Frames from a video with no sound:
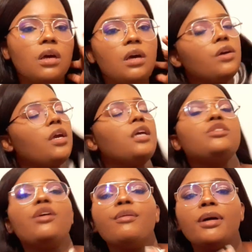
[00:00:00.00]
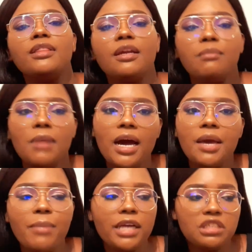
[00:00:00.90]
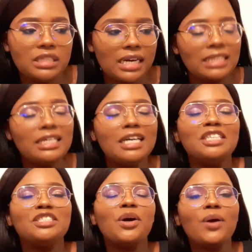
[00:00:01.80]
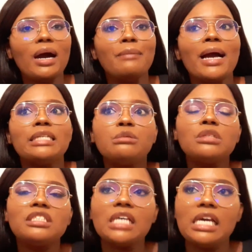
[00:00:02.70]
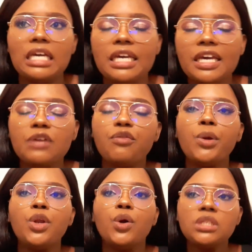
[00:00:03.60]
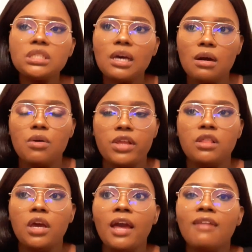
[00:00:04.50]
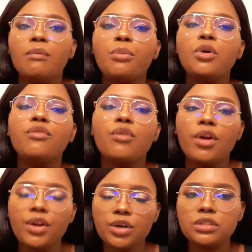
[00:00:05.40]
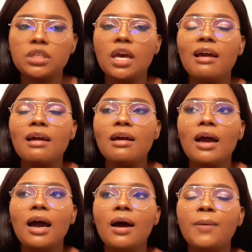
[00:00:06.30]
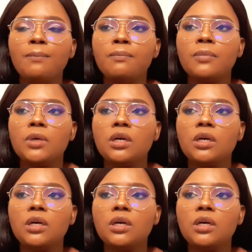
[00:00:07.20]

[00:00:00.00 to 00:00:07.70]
Okay, sorry about that, my battery died. So, um, as I was saying, if we notice how in the, in the book of Chronicles, um,